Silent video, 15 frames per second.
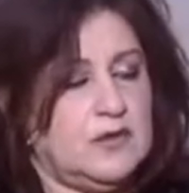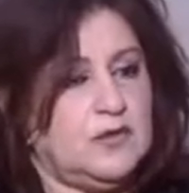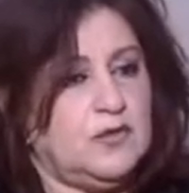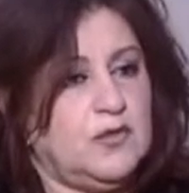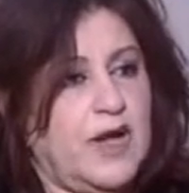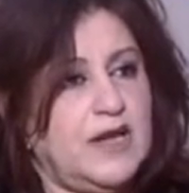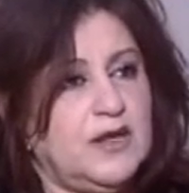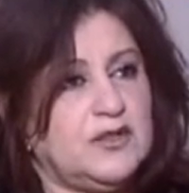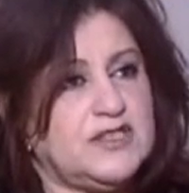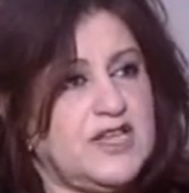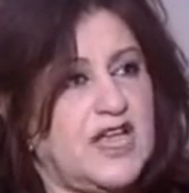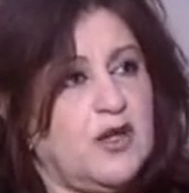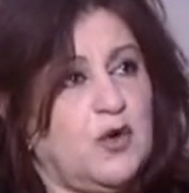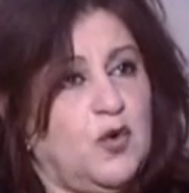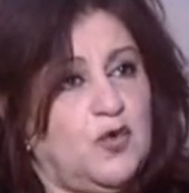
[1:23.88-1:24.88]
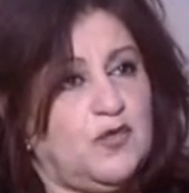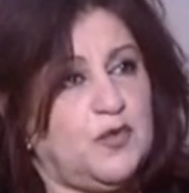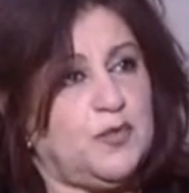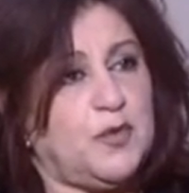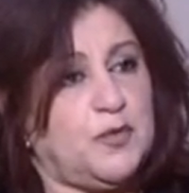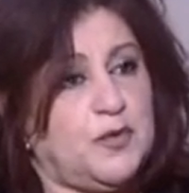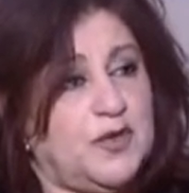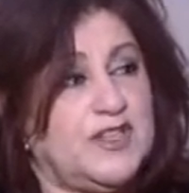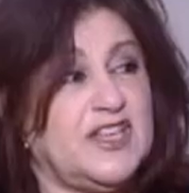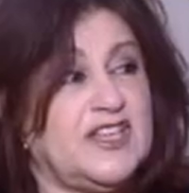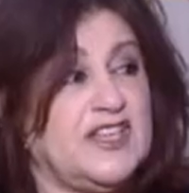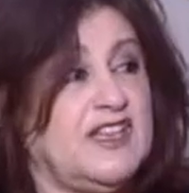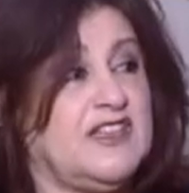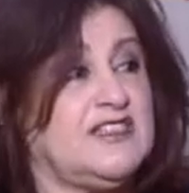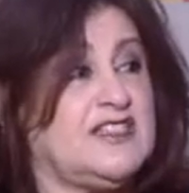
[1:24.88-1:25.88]
when you say
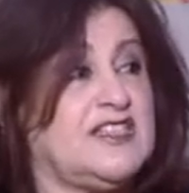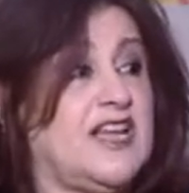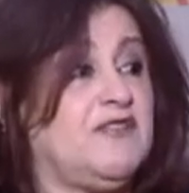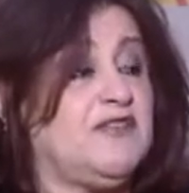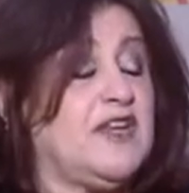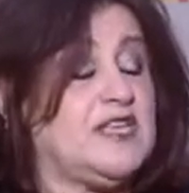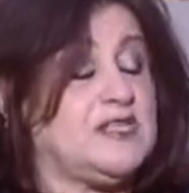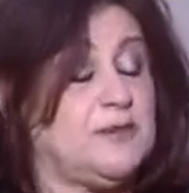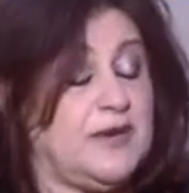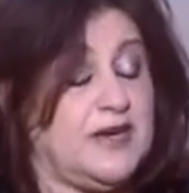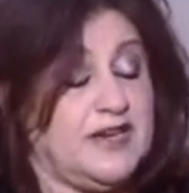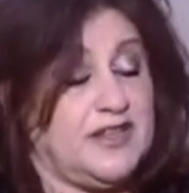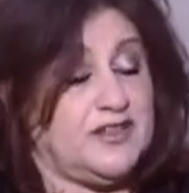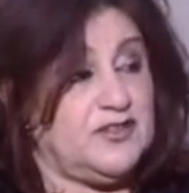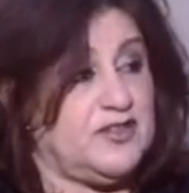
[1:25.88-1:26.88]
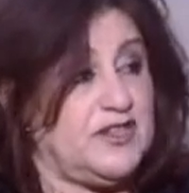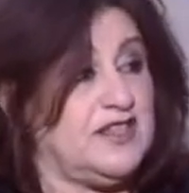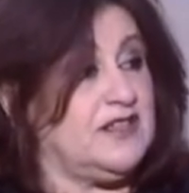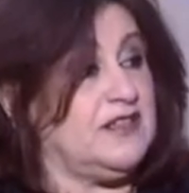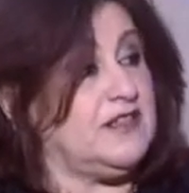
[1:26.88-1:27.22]
overpopulated, it's self-explanatory.